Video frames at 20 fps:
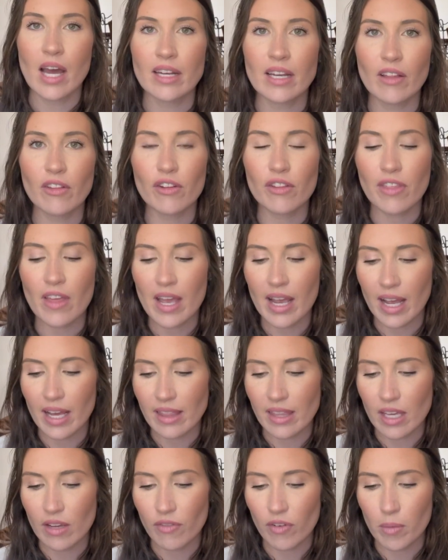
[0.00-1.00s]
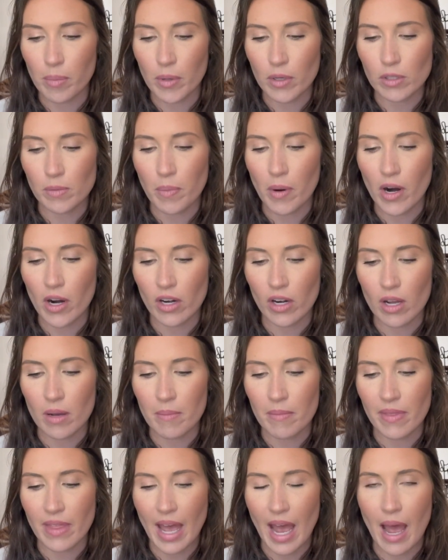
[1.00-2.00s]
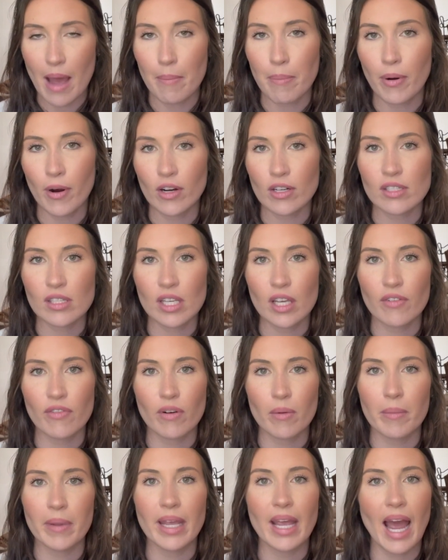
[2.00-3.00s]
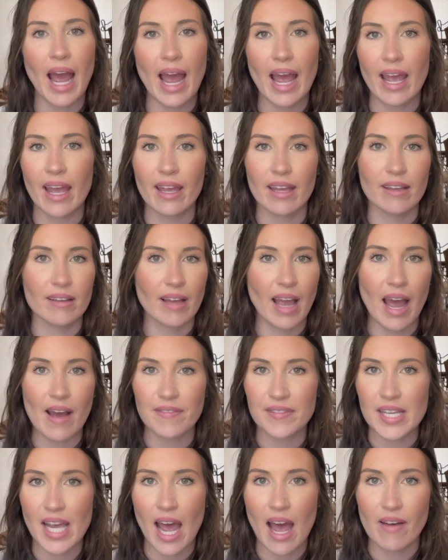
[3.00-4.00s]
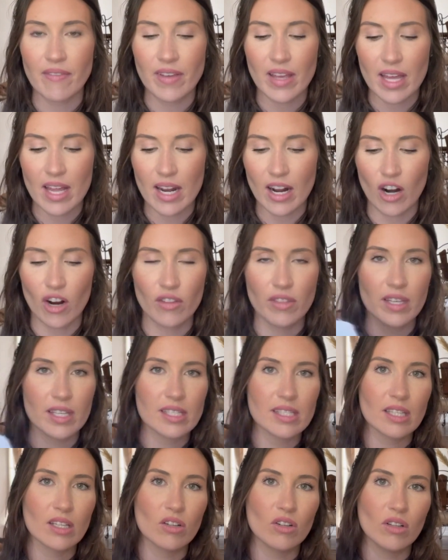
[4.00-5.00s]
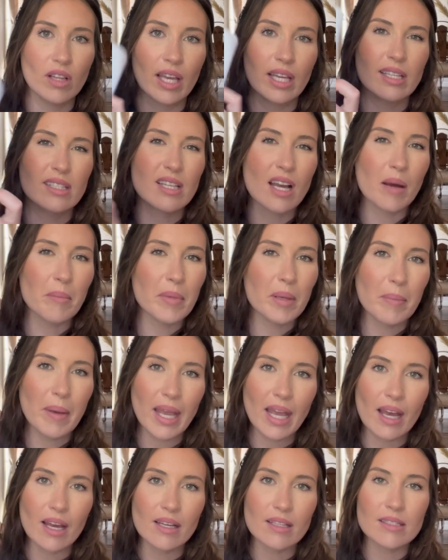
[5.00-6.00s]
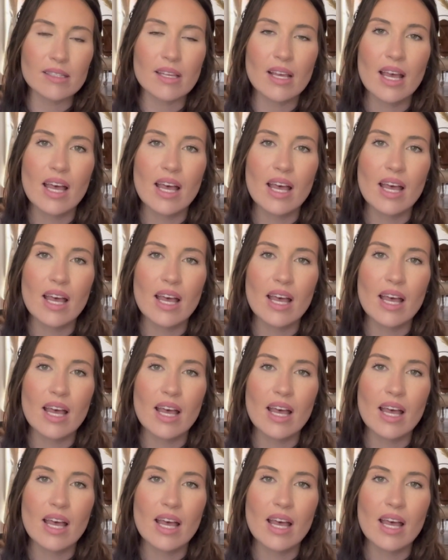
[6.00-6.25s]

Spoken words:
Another thing I think for postpartum that personally for me, I have to have it, are these little like tummy bands.